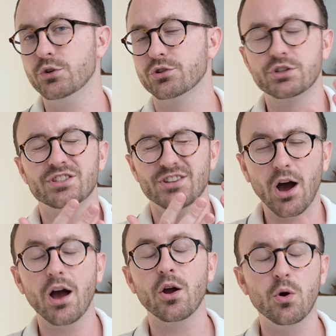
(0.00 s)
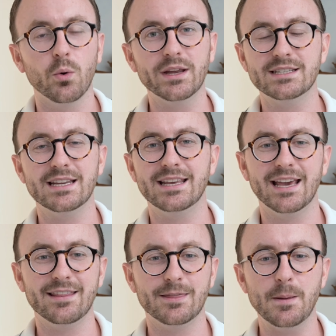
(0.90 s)
you're just not going to
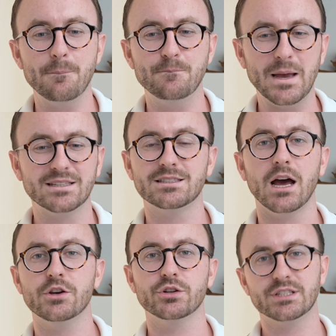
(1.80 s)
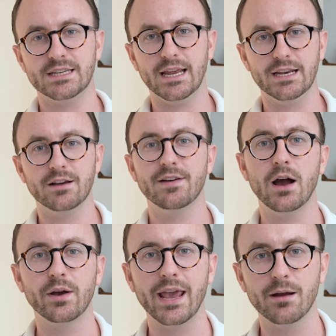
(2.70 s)
get the best understanding of
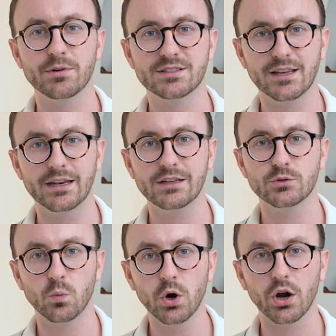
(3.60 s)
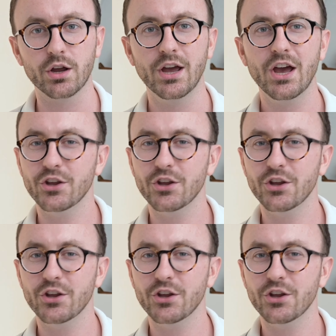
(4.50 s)
how camera settings work.